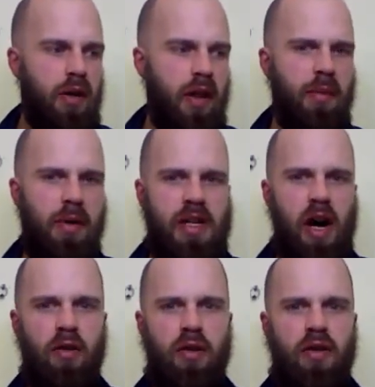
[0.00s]
I think my
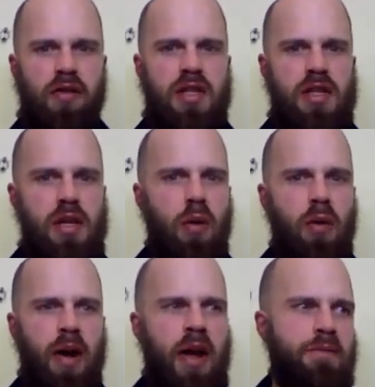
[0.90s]
tolerance is just
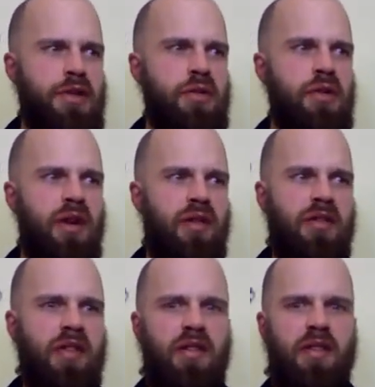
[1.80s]
going way up too, because
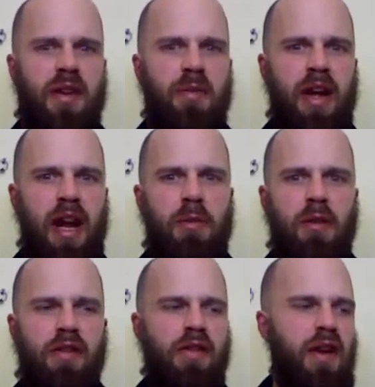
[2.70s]
it doesn't seem like any
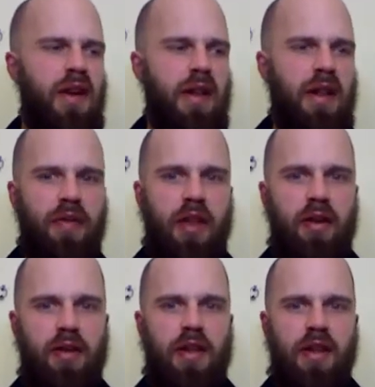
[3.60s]
ones that
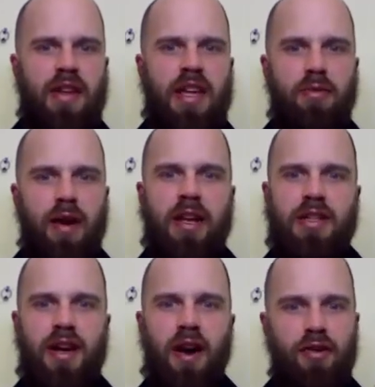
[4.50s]
are in this heat
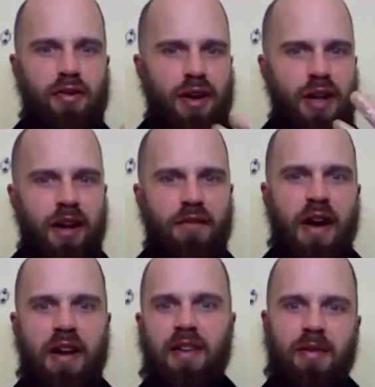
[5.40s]
range are
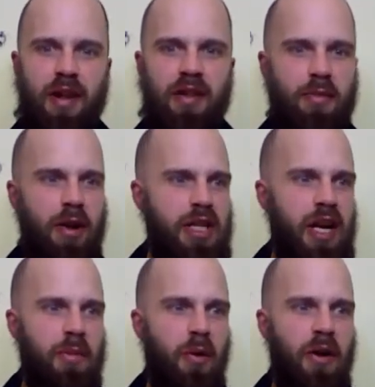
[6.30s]
affecting me as much
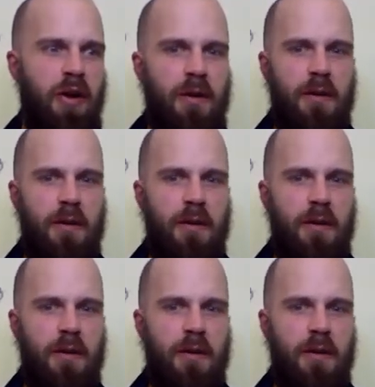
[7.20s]
anymore.